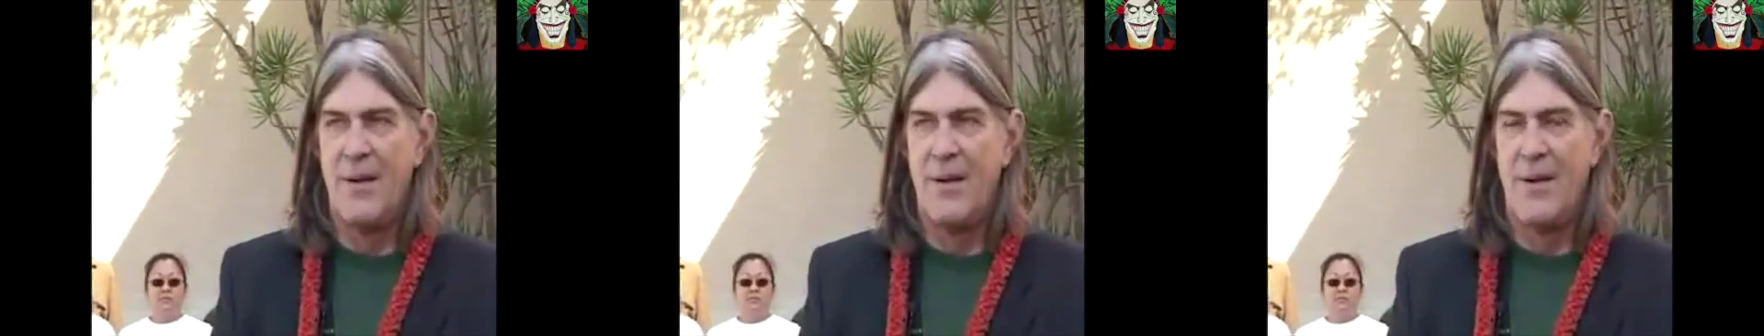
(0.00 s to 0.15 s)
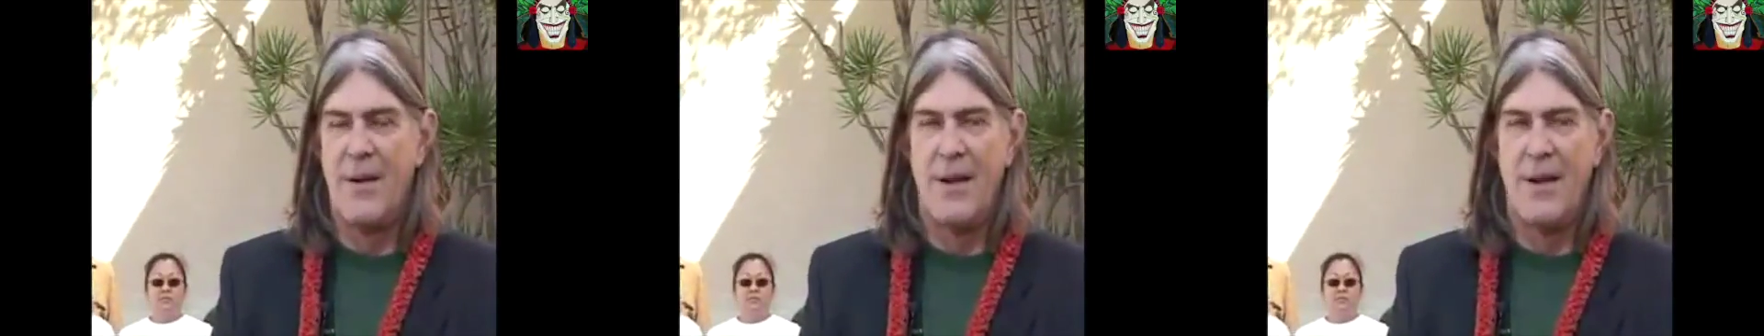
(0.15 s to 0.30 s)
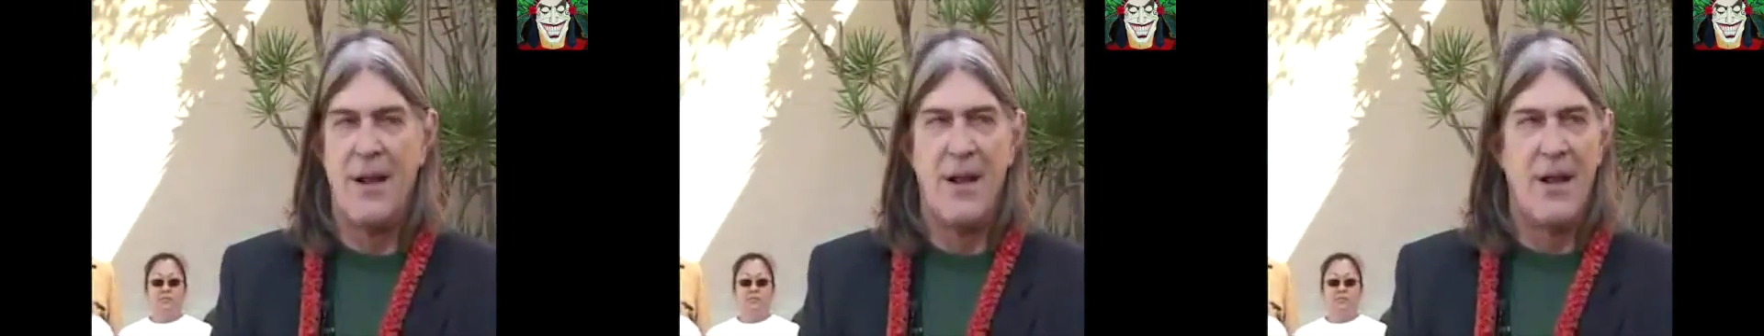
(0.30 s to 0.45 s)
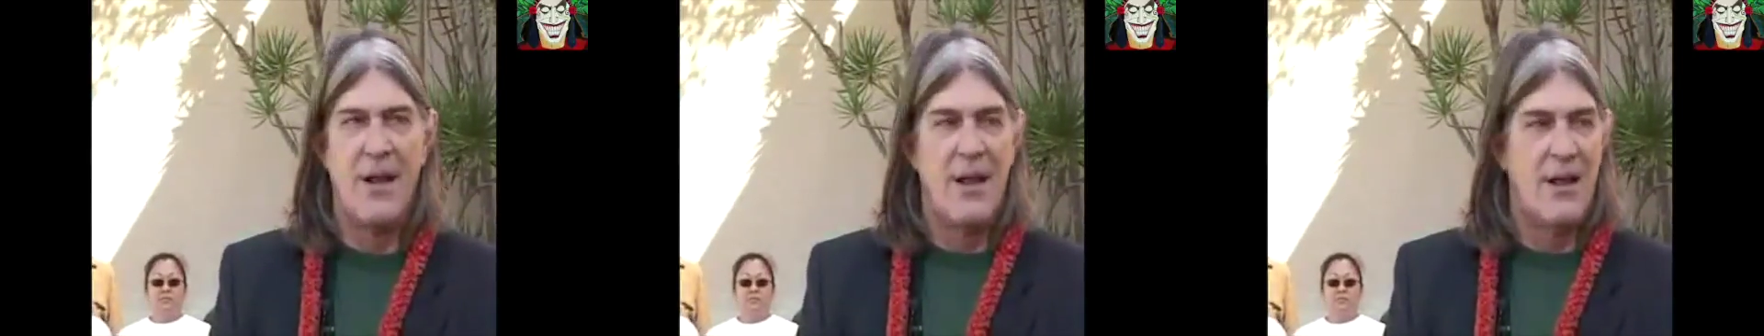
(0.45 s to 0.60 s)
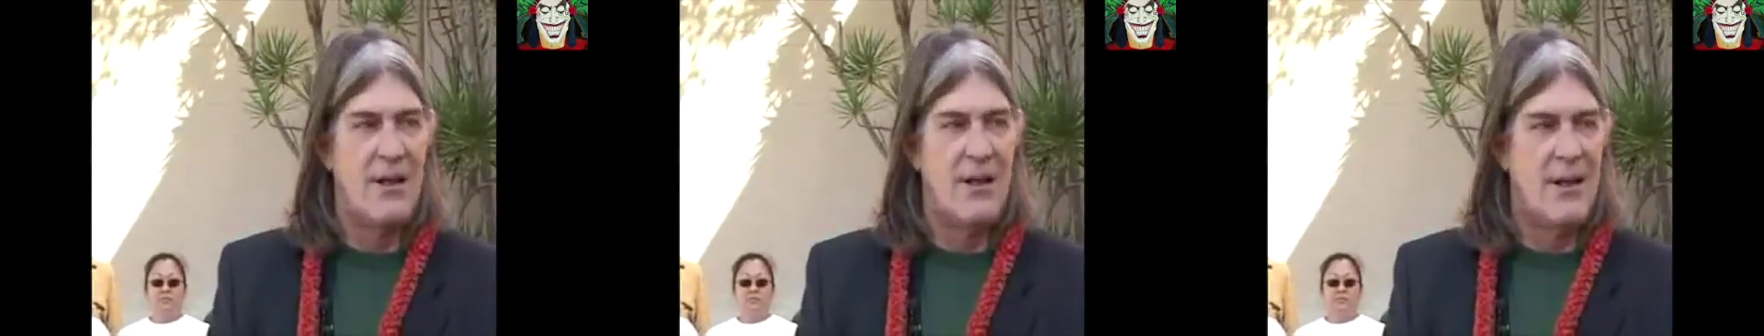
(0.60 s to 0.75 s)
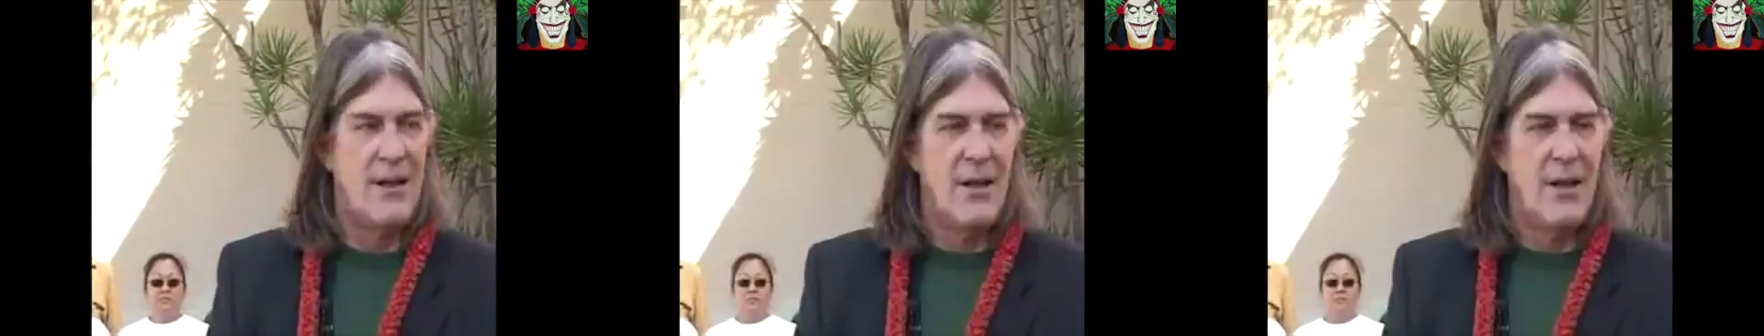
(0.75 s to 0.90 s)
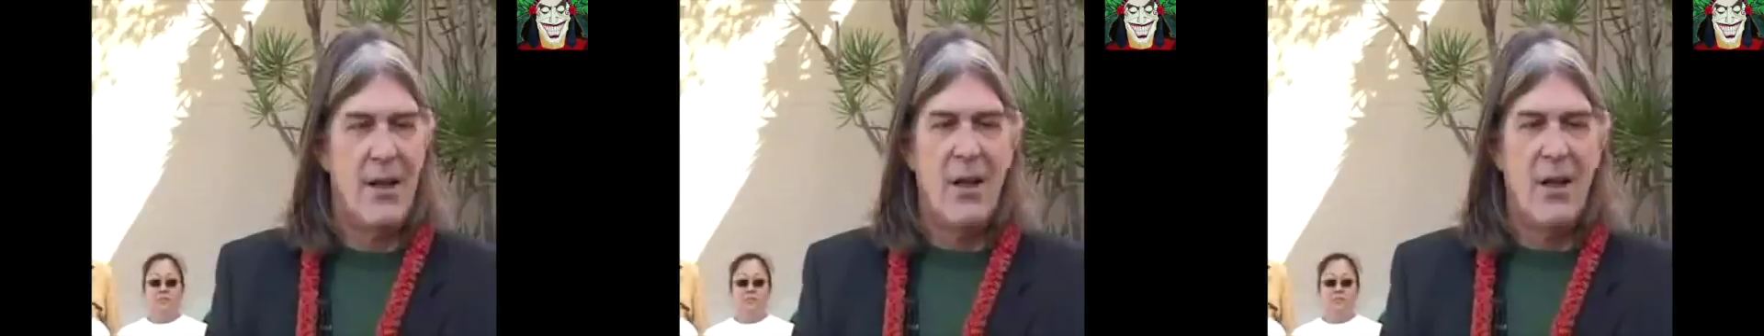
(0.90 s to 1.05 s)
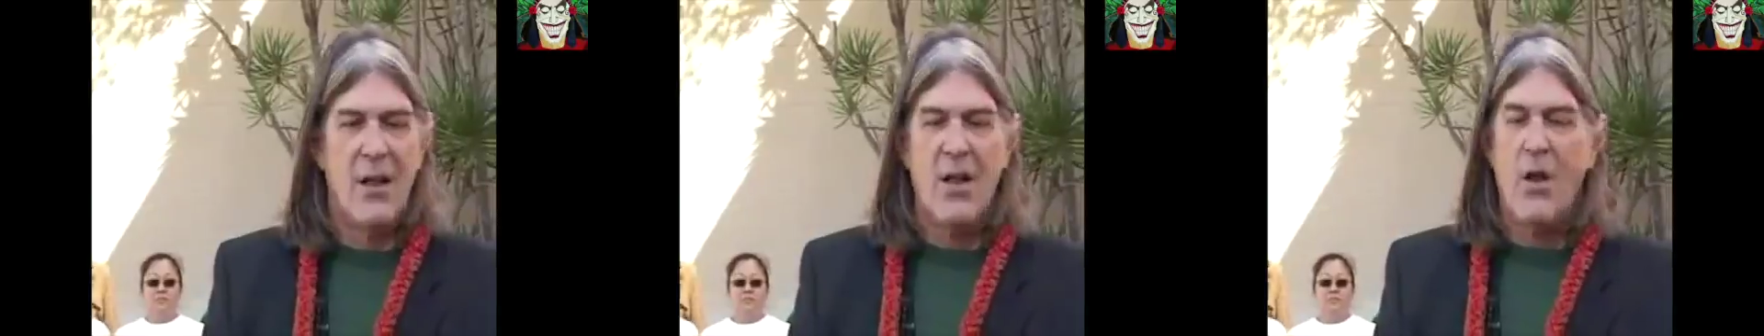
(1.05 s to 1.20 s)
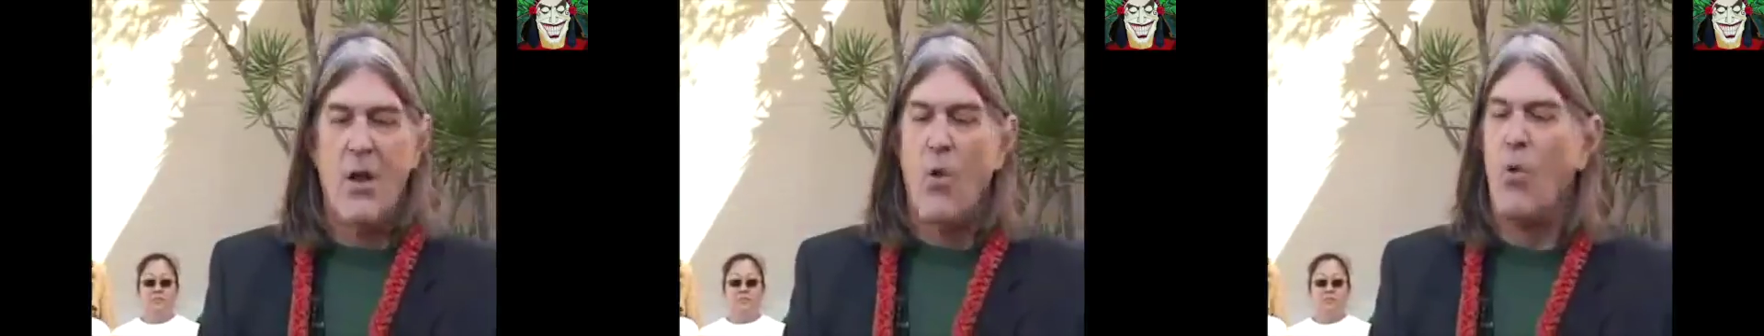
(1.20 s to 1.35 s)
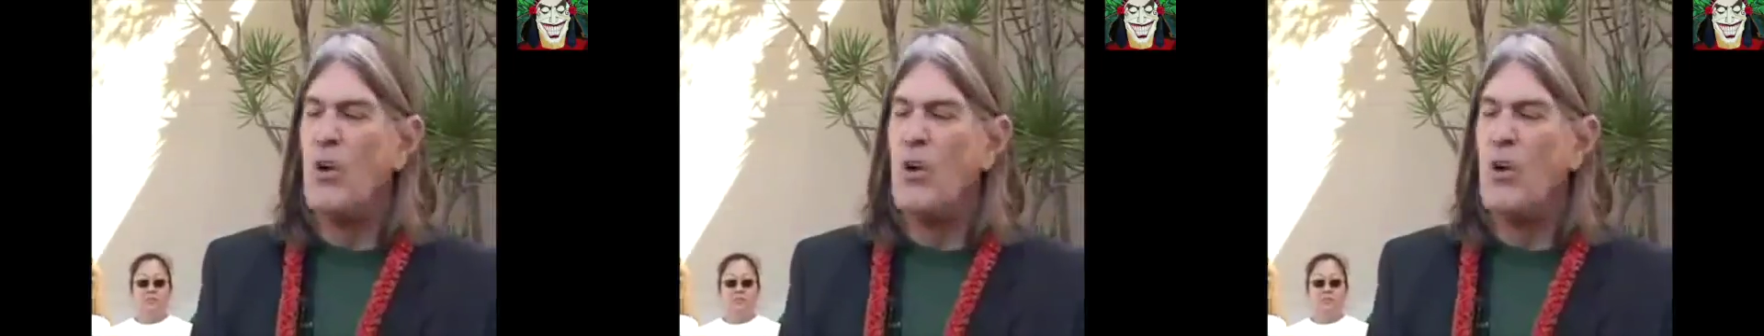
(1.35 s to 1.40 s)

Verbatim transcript: ignorant or not?